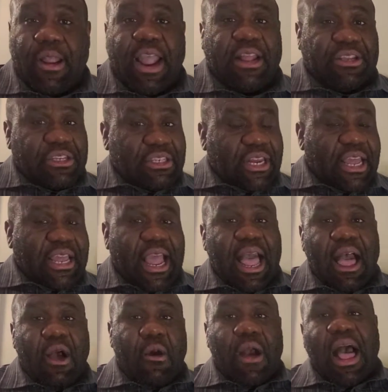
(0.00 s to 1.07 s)
And just like
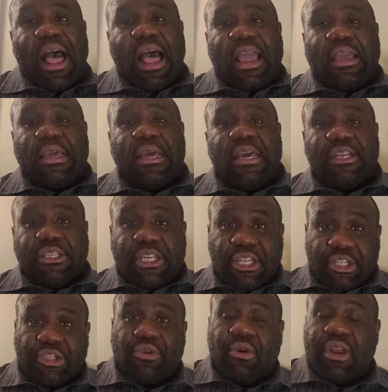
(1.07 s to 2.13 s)
how I
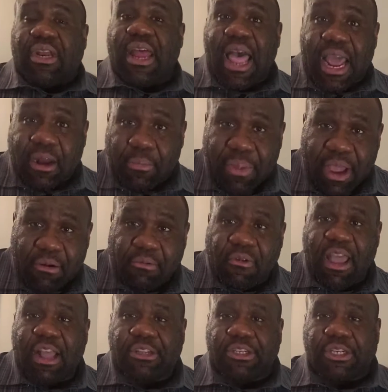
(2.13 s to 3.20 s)
teach you online about
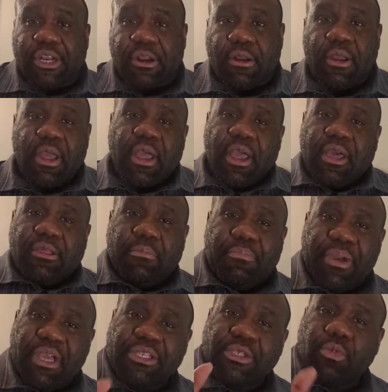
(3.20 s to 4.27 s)
rideshare, the
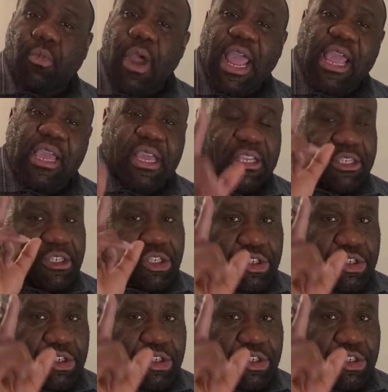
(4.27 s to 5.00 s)
best way is to